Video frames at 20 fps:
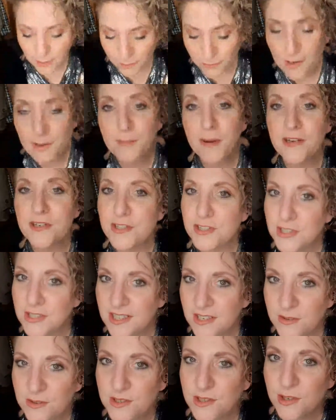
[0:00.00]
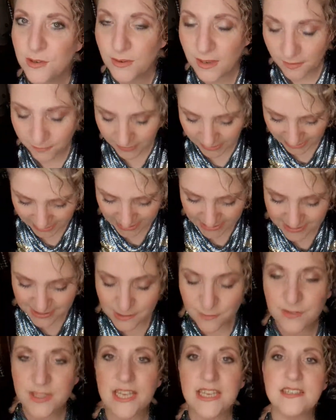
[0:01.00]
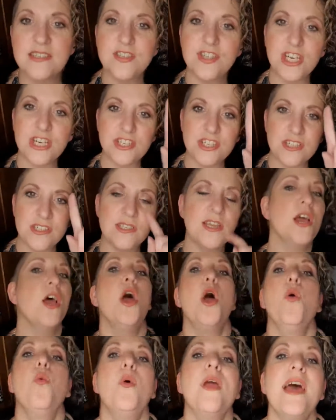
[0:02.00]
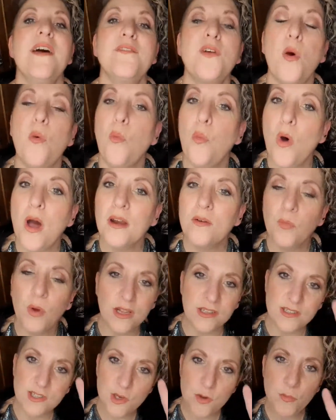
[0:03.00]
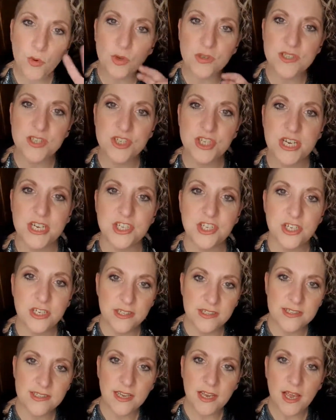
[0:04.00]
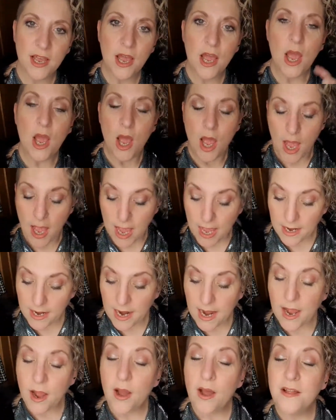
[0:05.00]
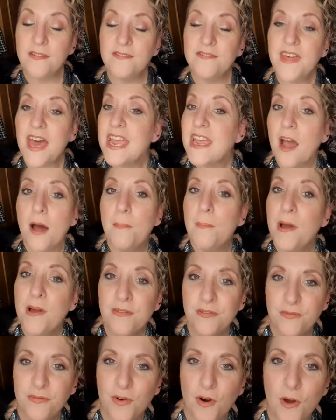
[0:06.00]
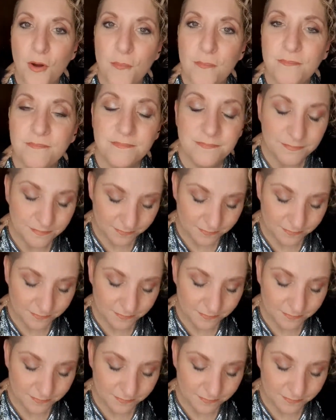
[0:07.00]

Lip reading: you very much to those two lovely ladies for their suggestions. We have got one, well, two more suggestions. And they are both from